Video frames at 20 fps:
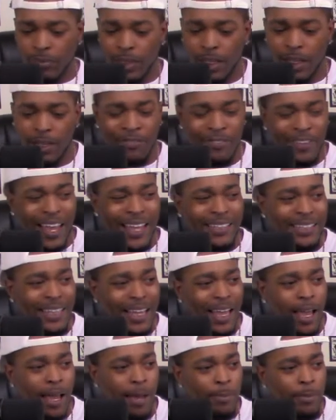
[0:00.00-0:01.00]
Fat
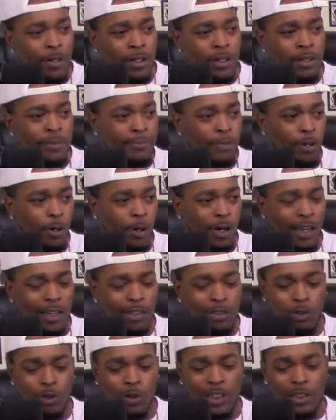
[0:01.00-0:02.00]
Dab, or I don't
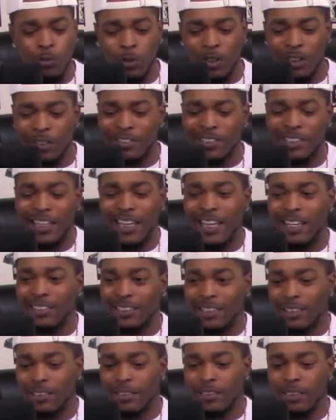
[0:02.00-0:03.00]
know, that's one of his
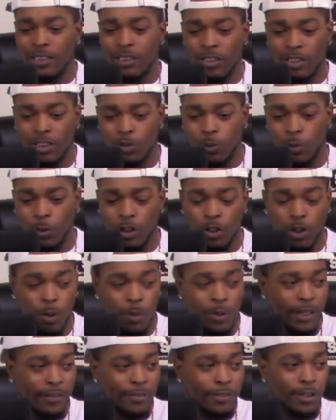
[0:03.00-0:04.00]
aliases on Twitter or
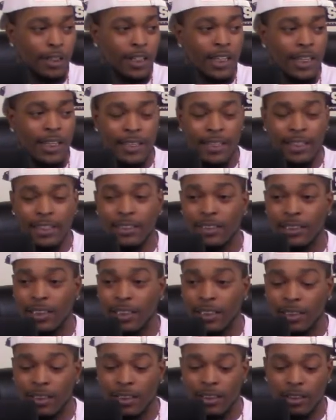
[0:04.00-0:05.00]
whatever. This nigga
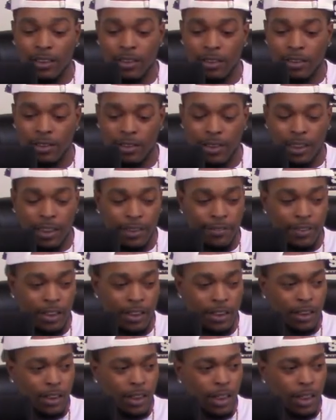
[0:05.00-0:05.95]
is not even a nigga.